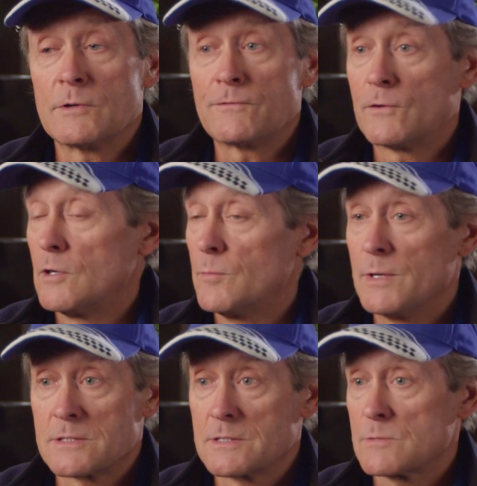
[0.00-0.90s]
referral
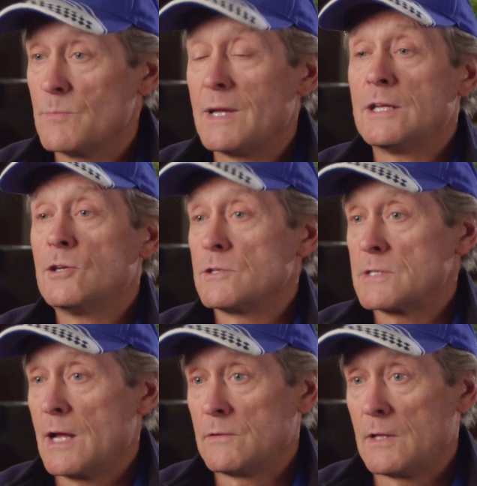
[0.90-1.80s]
business many years
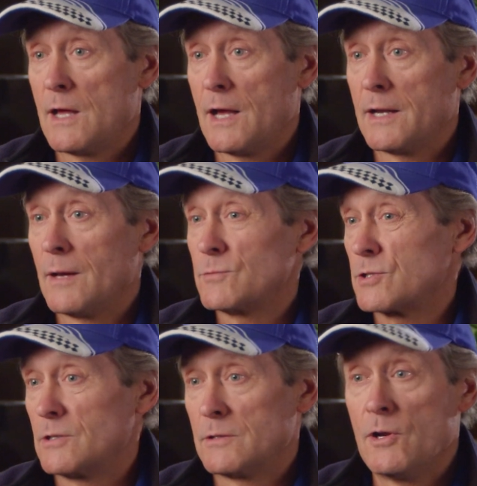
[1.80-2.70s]
down the line. I'm
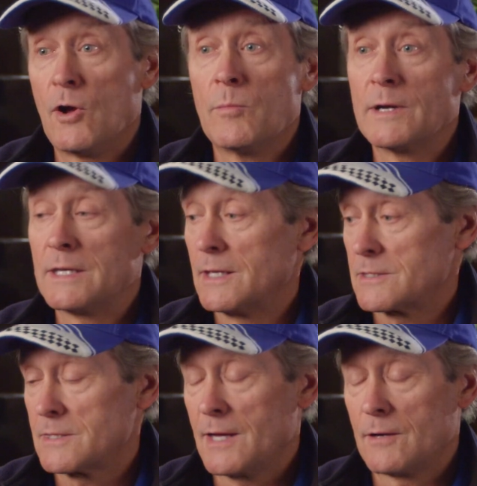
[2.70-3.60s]
sure nobody
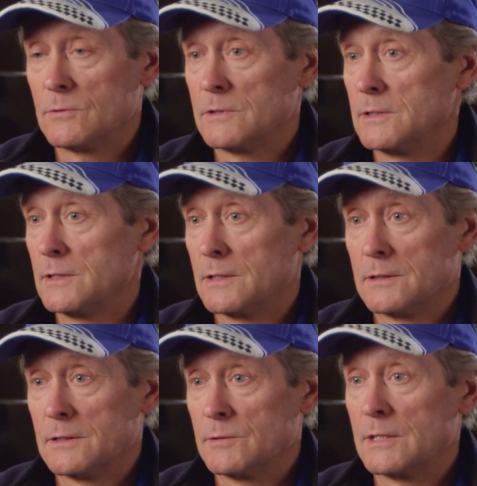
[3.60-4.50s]
gets that with the
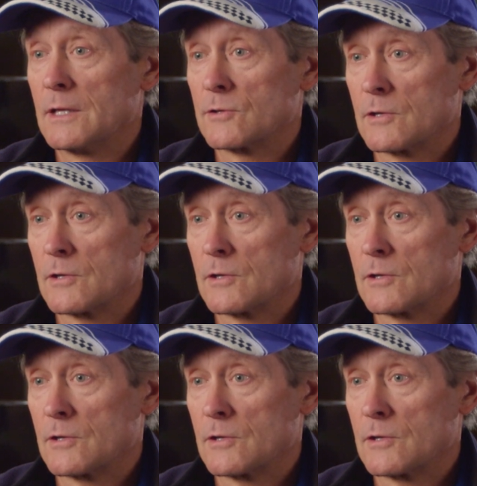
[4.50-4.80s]
other